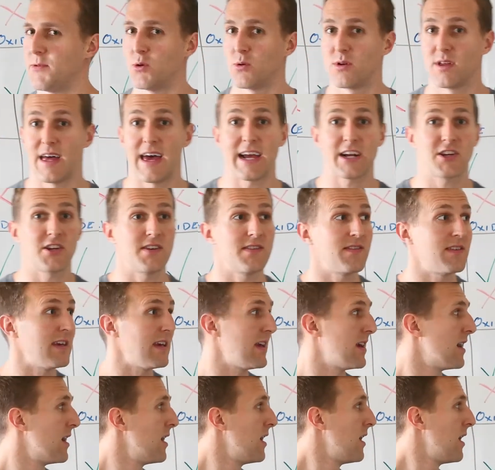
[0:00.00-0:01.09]
You will actually
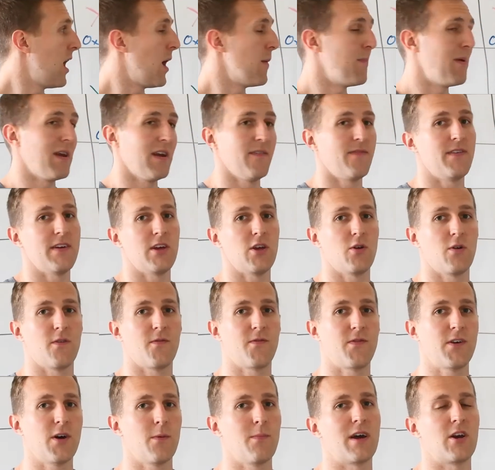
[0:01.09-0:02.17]
see a benefit. You'll
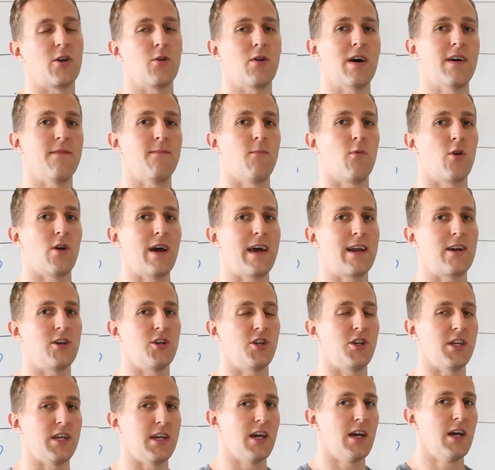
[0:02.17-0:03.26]
feel better. You'll have more
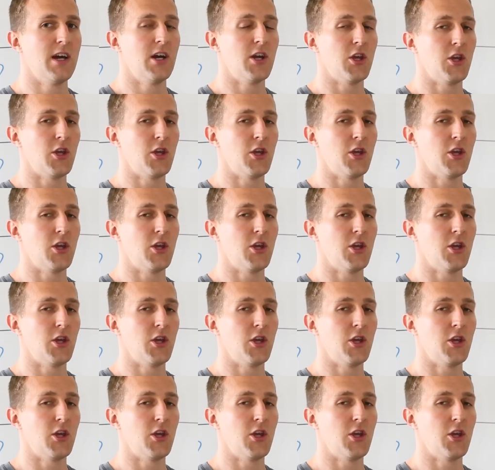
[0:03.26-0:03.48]
energy.